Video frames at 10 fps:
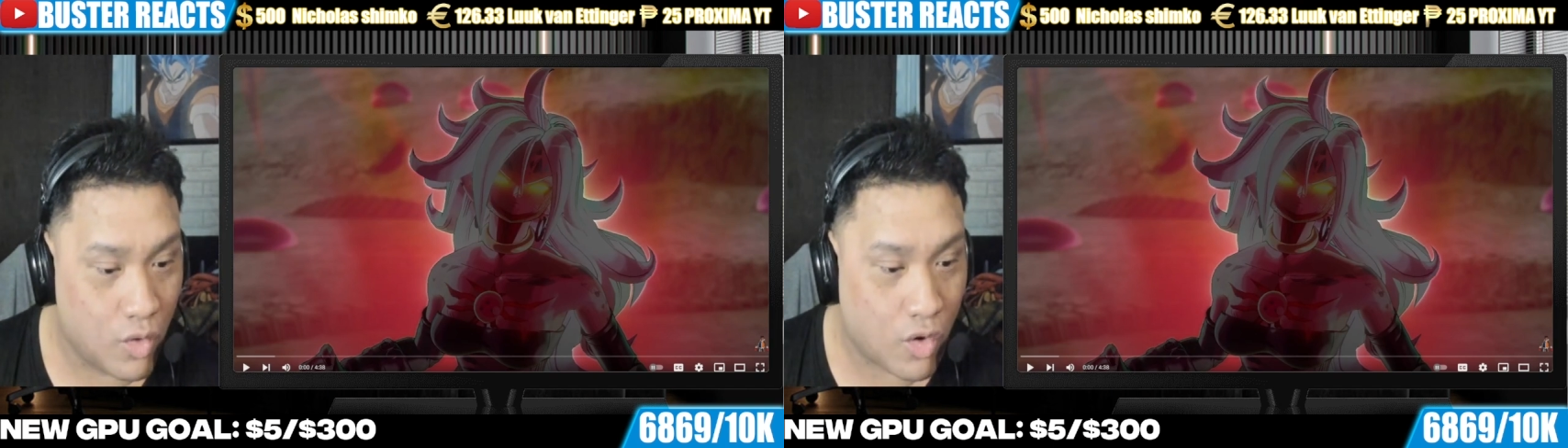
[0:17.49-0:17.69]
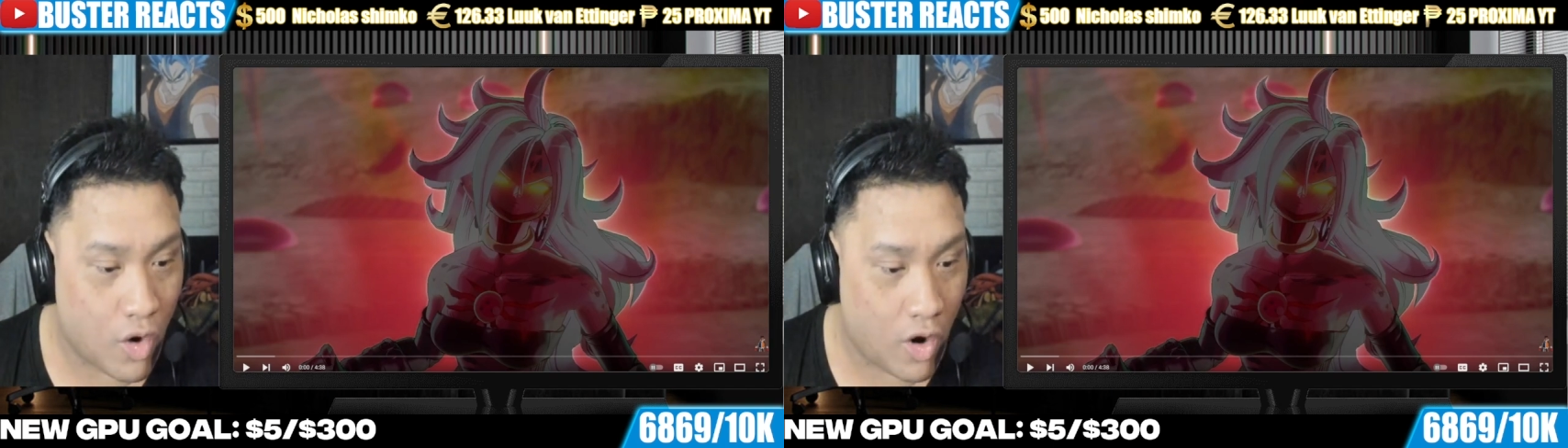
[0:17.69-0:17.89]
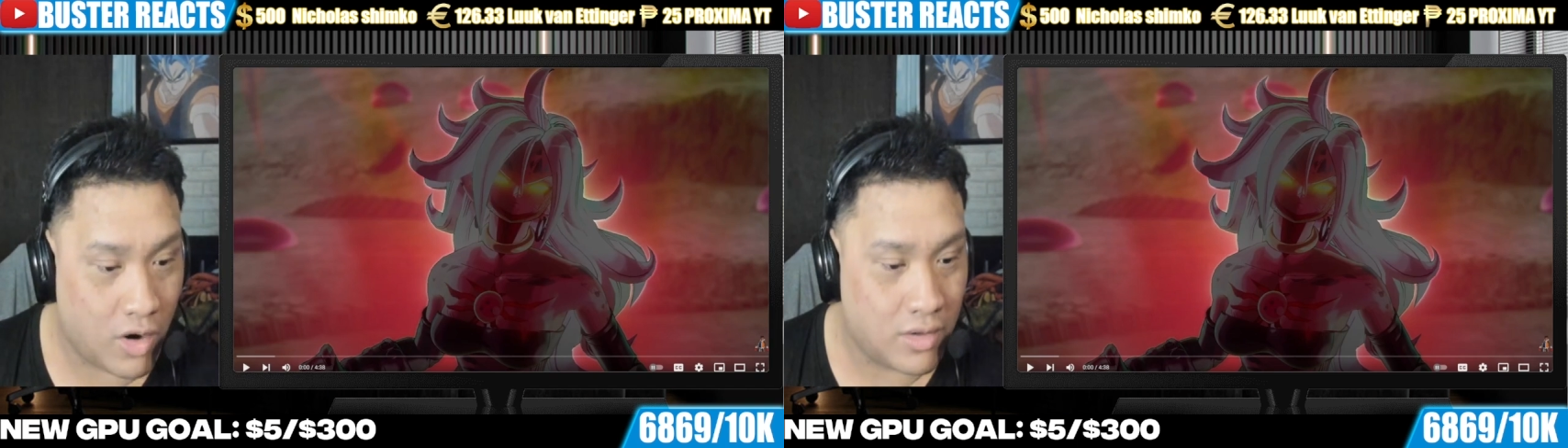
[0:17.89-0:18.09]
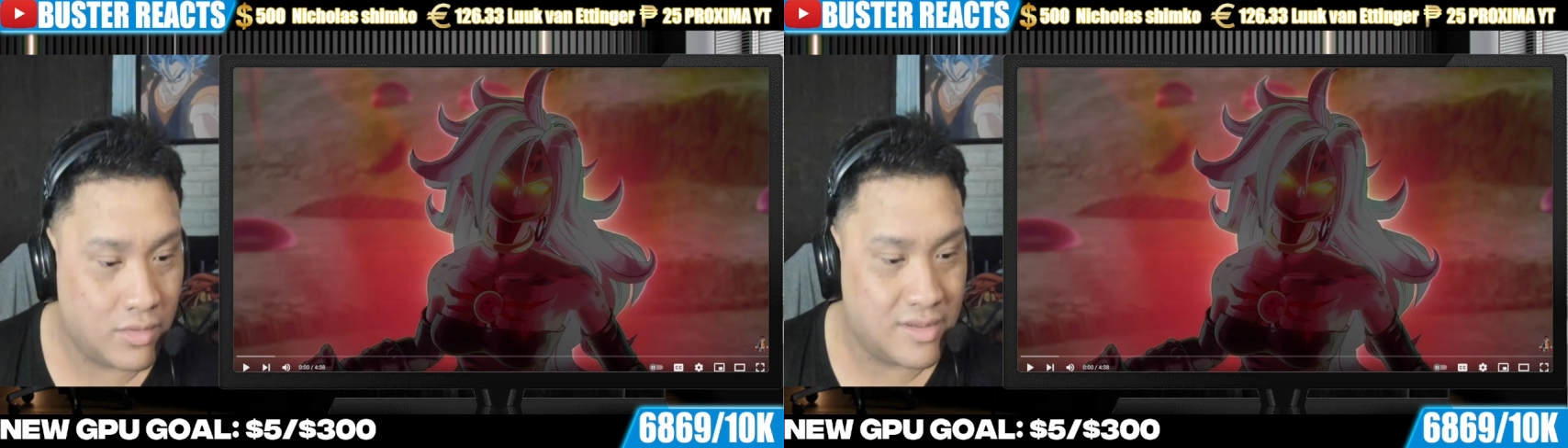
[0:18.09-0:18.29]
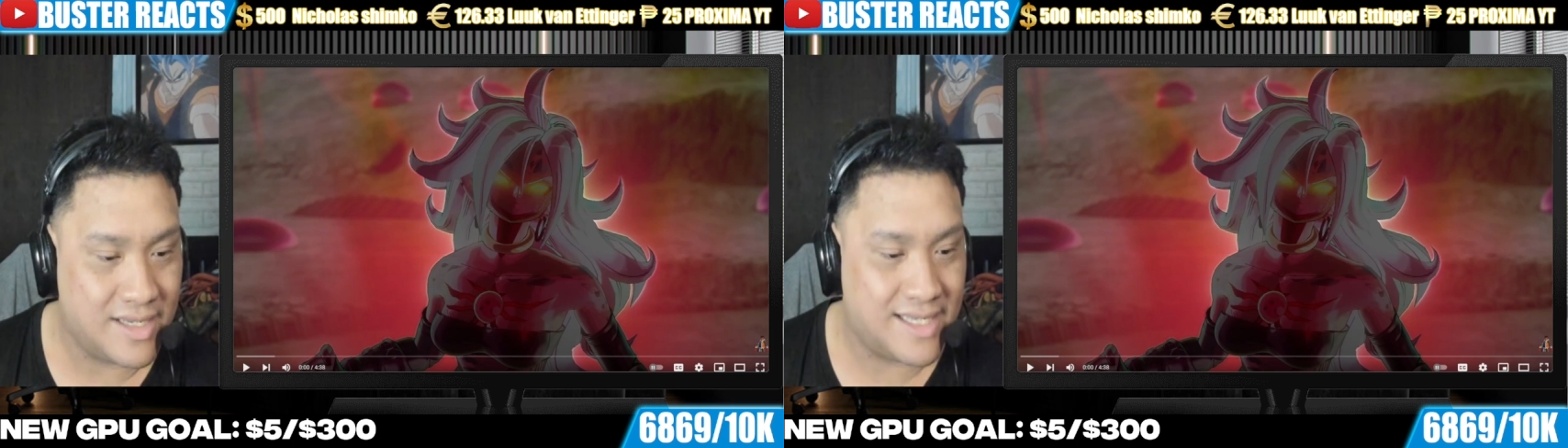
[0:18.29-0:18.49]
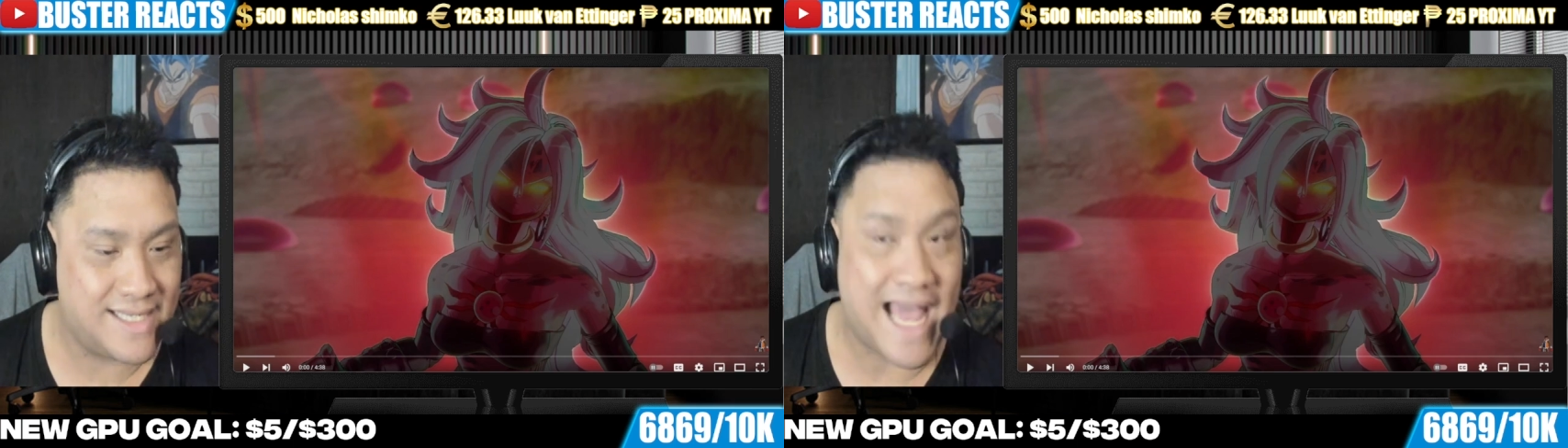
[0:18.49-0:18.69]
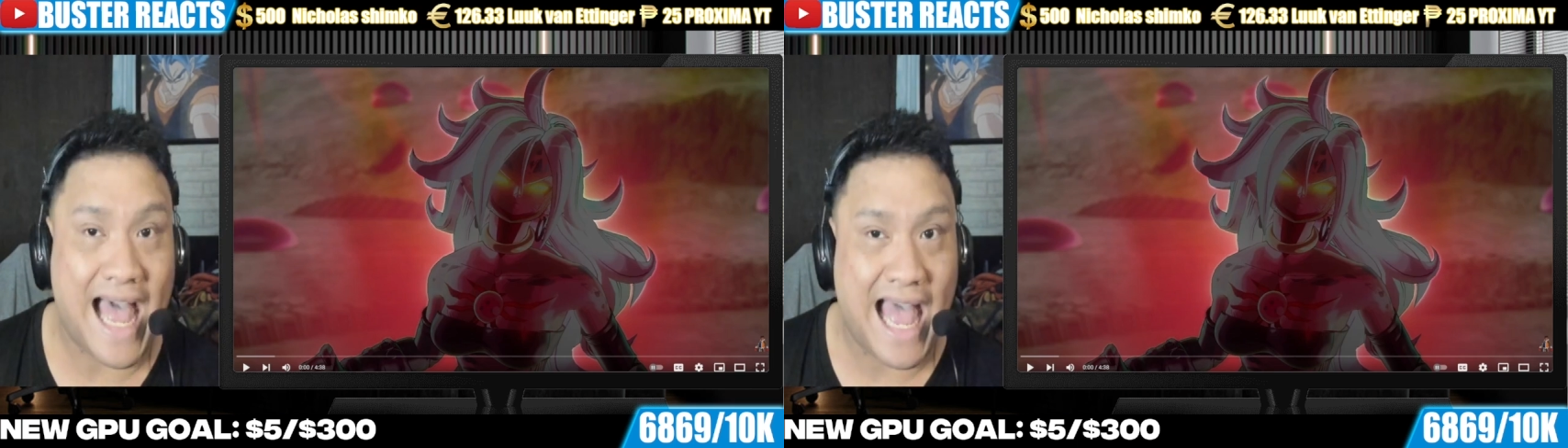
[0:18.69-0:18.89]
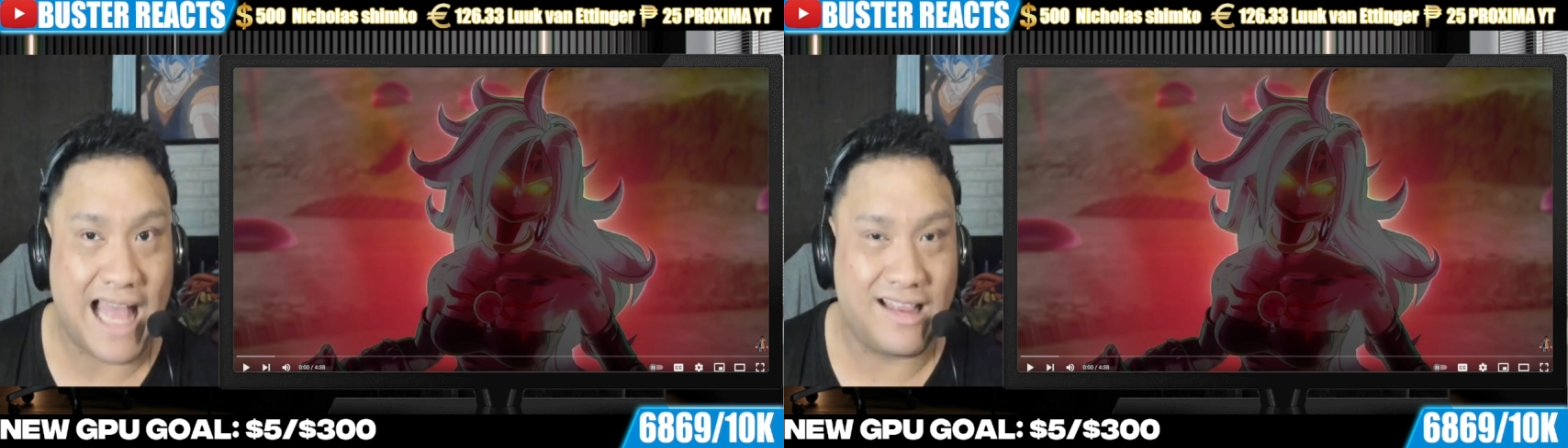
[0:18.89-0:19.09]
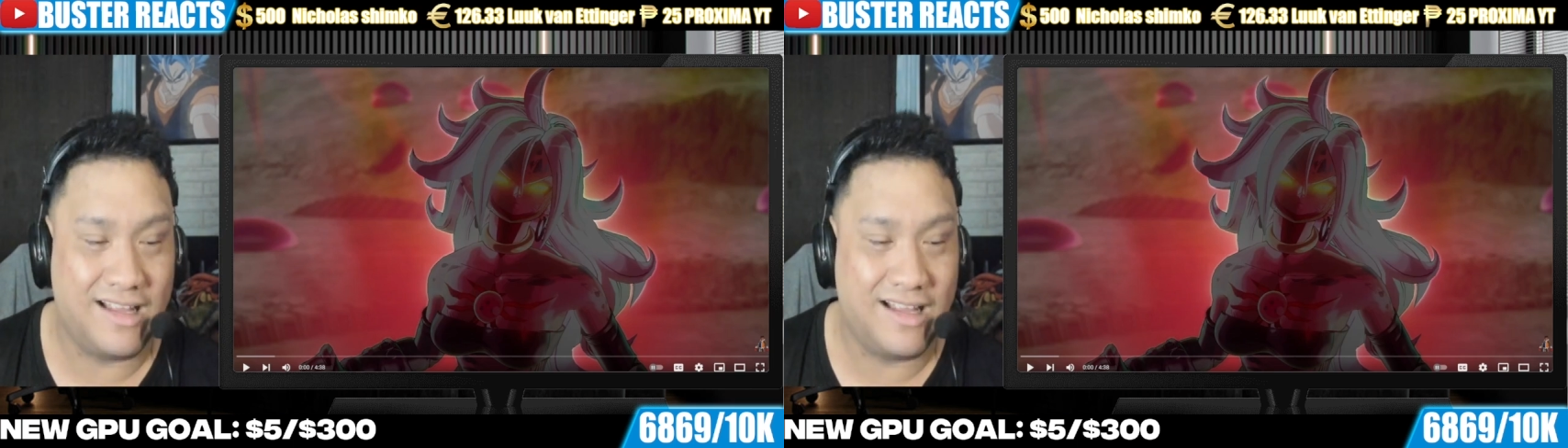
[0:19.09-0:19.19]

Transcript: Wukong. Saan.